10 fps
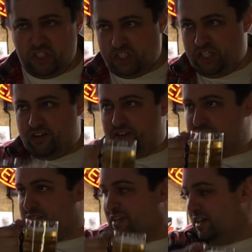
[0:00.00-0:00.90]

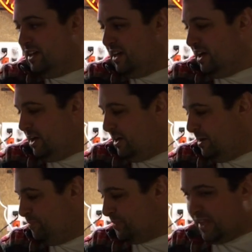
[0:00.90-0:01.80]
Cheers.
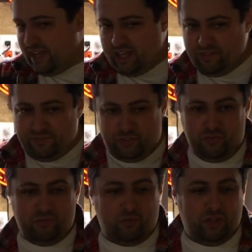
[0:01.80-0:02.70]
I have
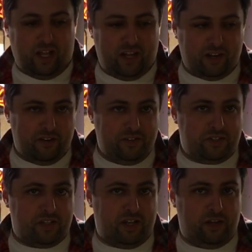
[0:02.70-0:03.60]
two more
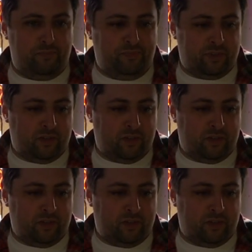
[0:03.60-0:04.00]
lagers.